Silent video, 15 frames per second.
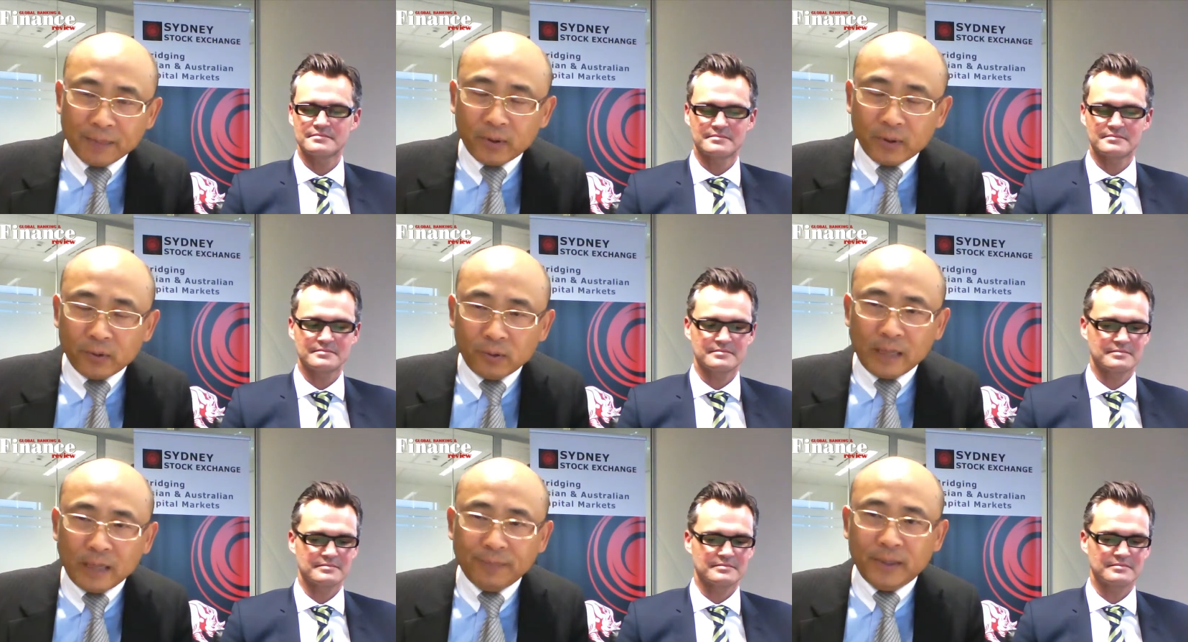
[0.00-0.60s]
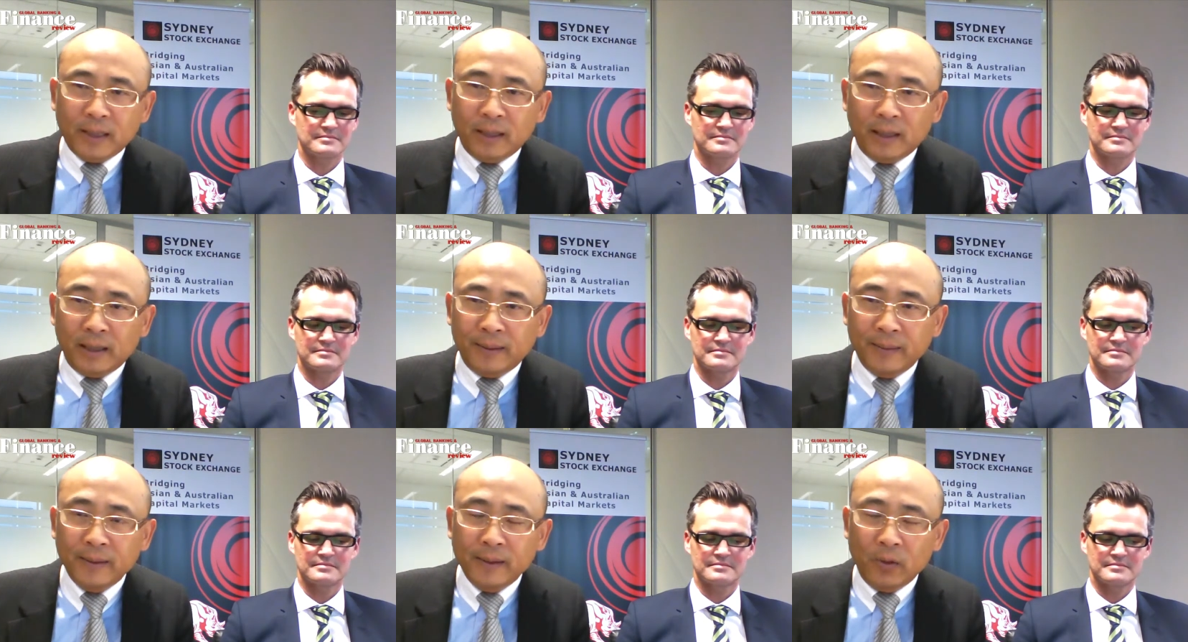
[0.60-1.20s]
Speaker 1: to let
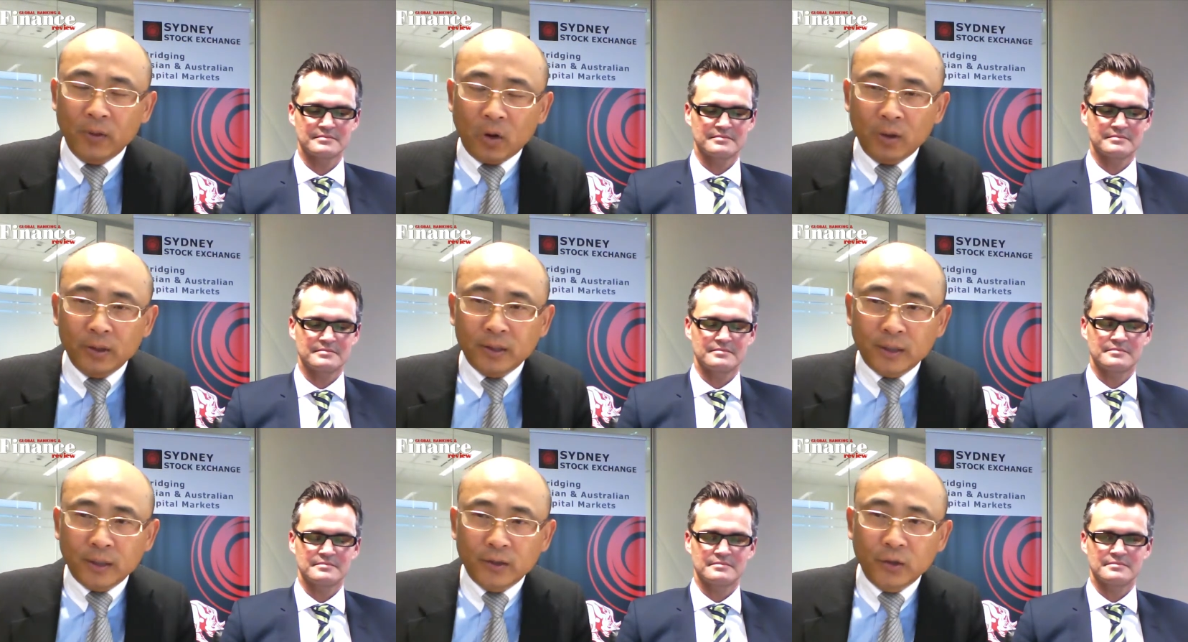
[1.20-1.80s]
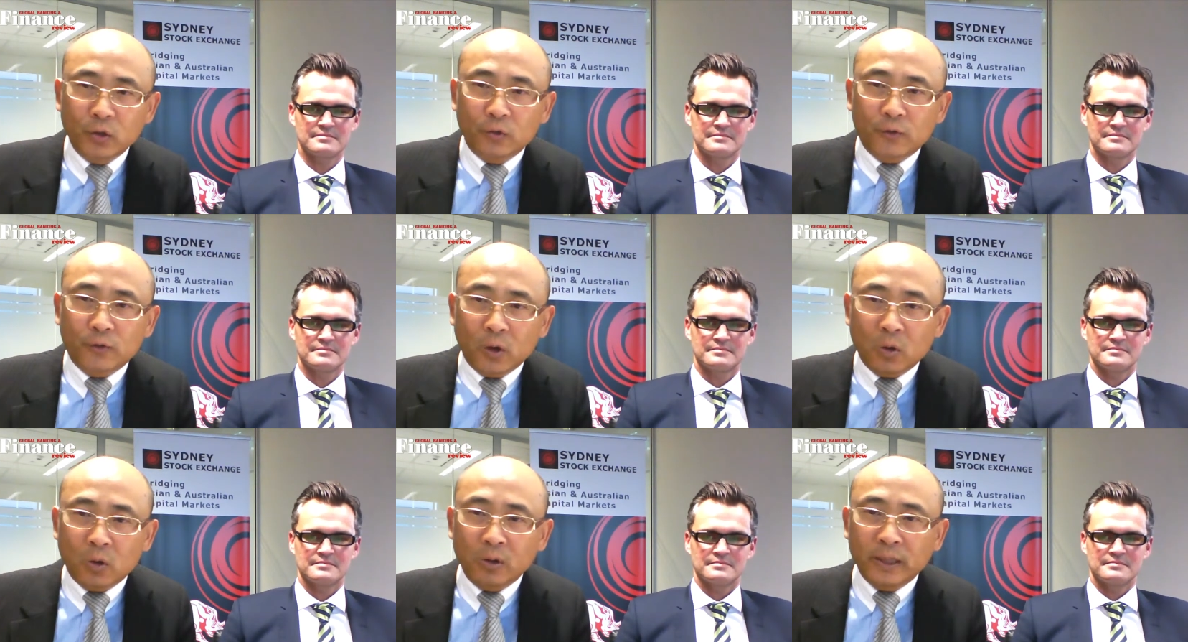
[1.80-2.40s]
not only the deal
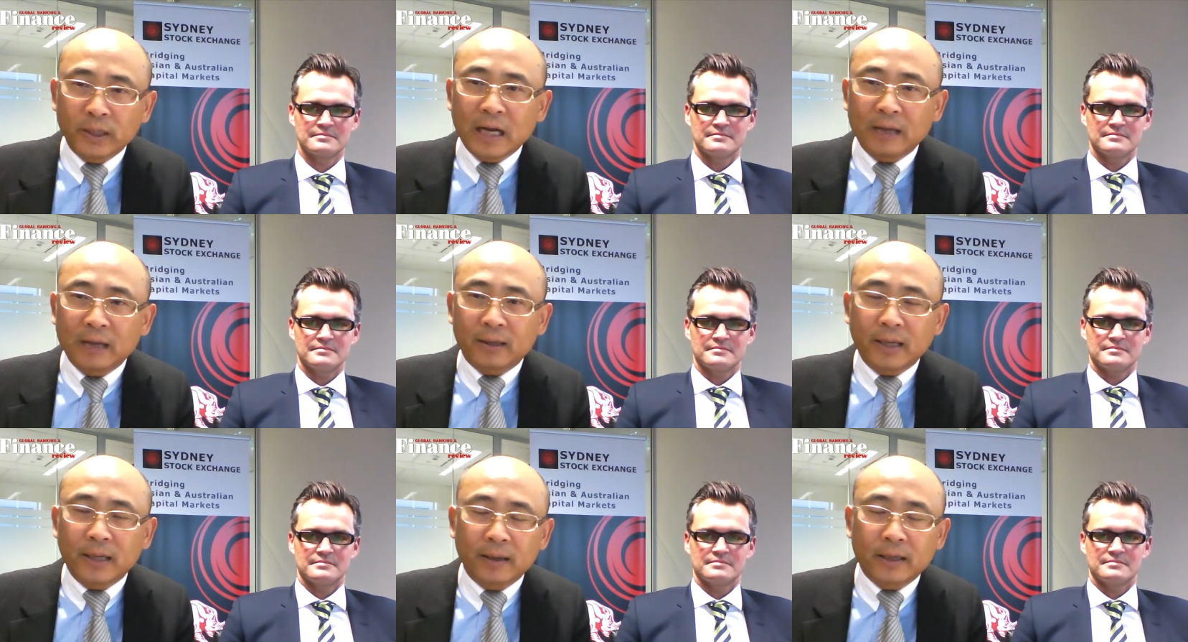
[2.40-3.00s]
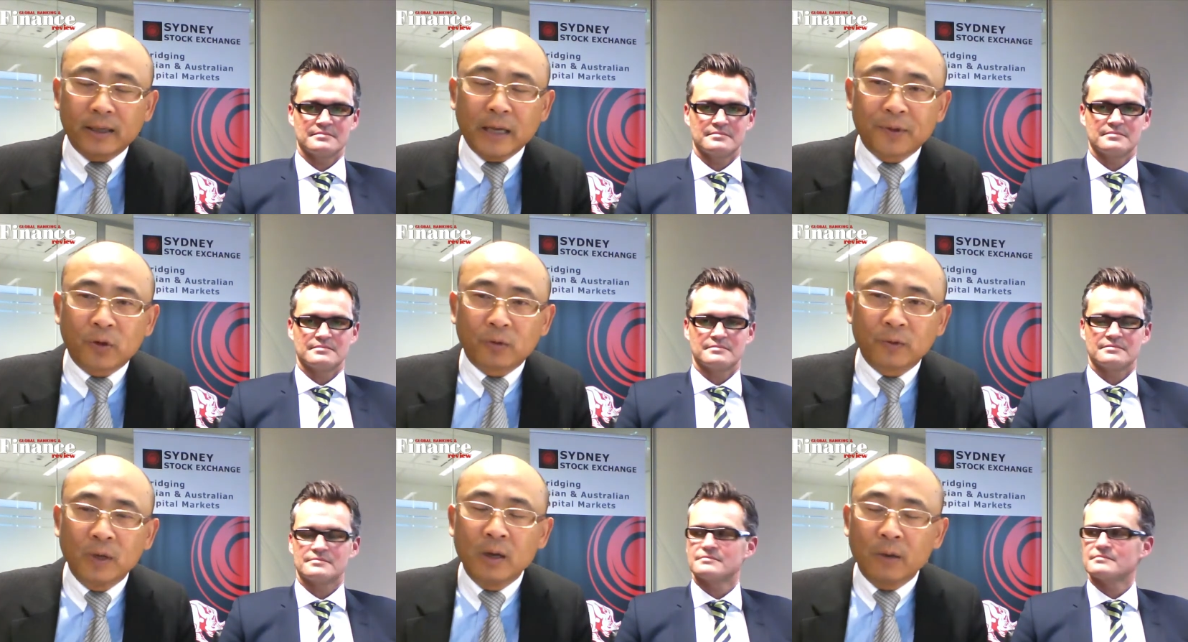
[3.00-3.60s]
flow on the
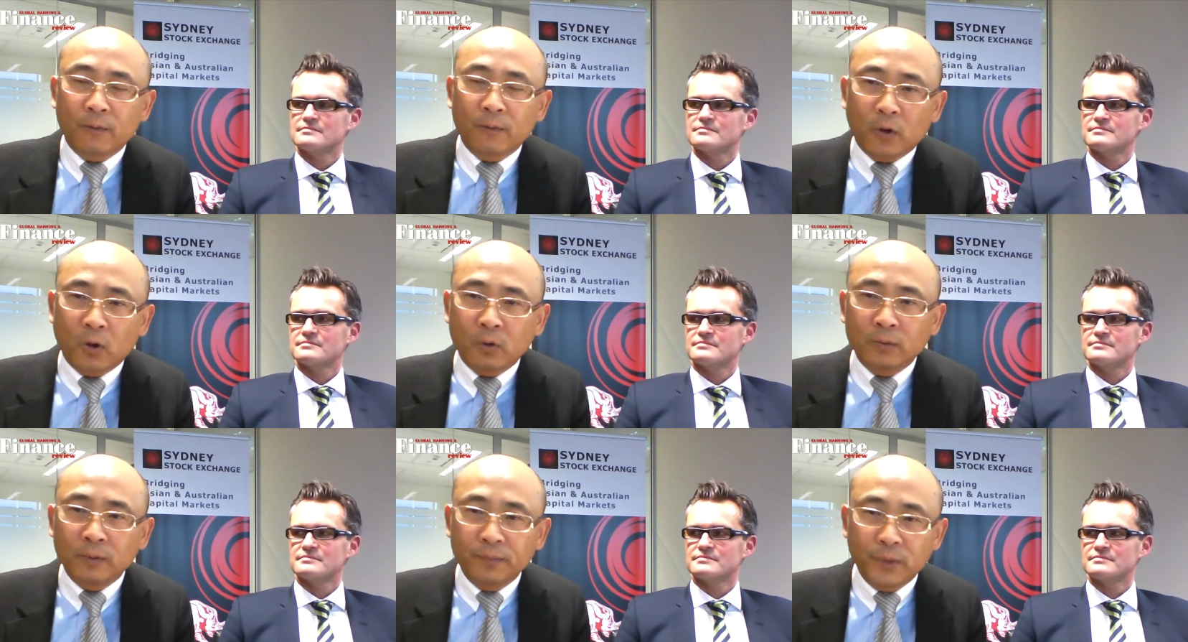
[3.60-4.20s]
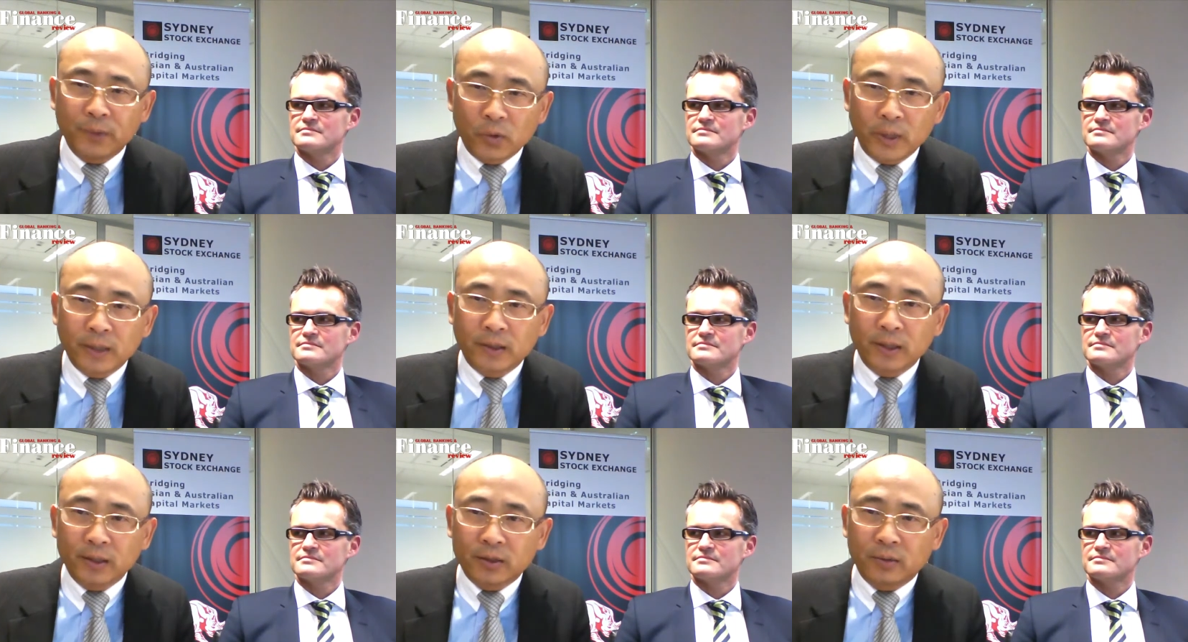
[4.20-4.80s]
capital flow
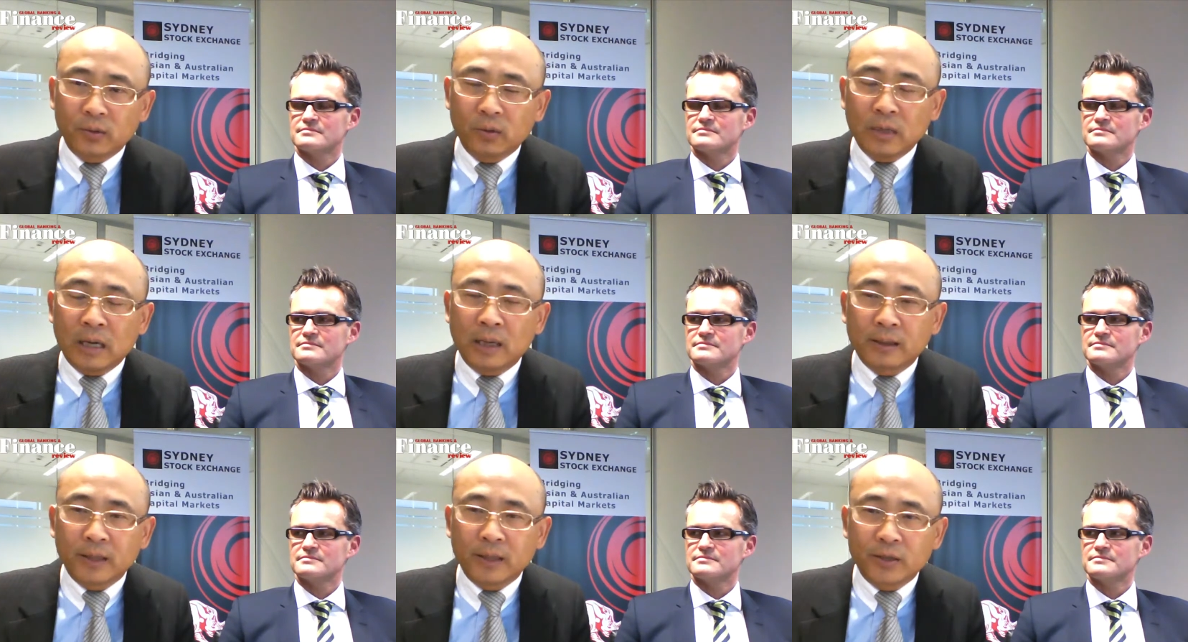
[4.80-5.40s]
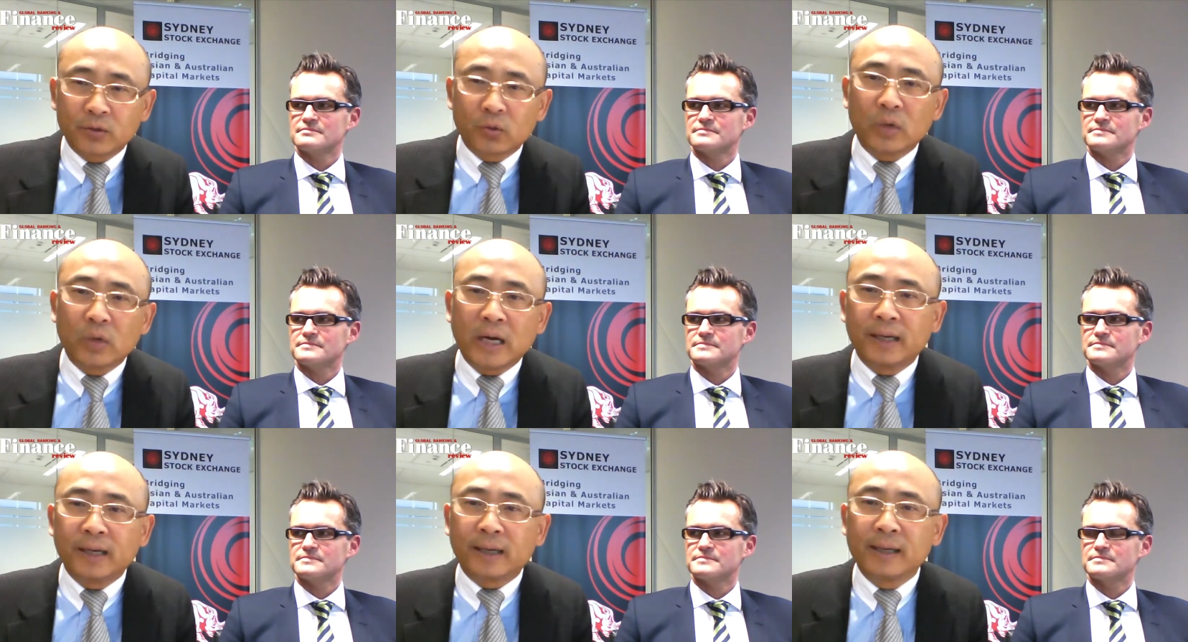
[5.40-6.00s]
between these two
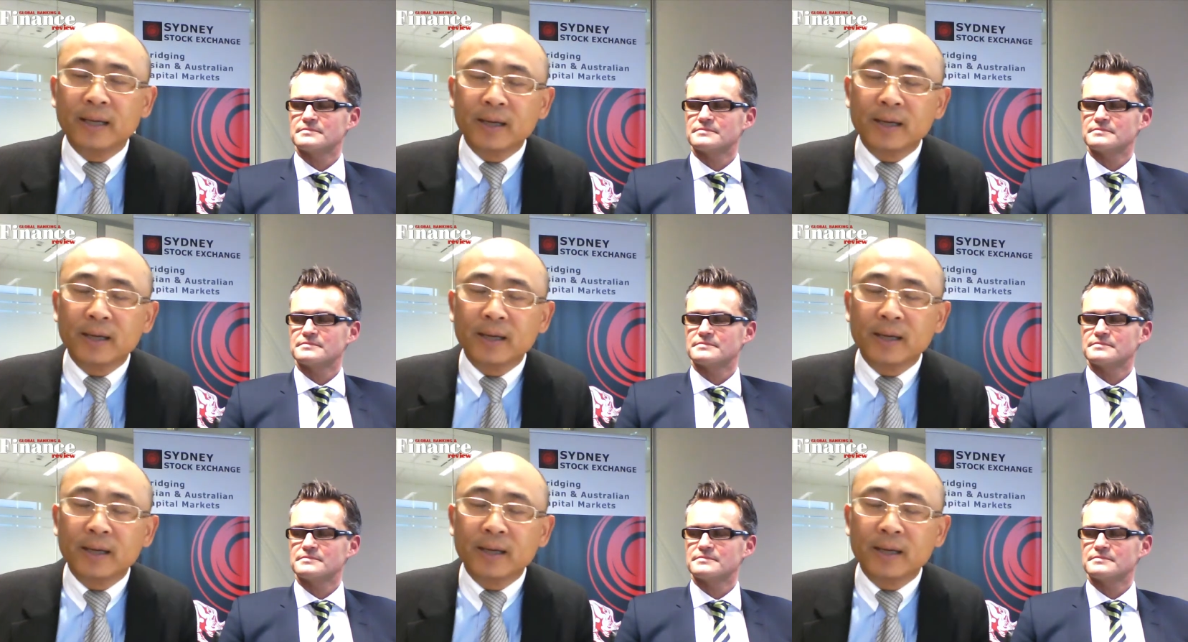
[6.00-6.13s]
areas.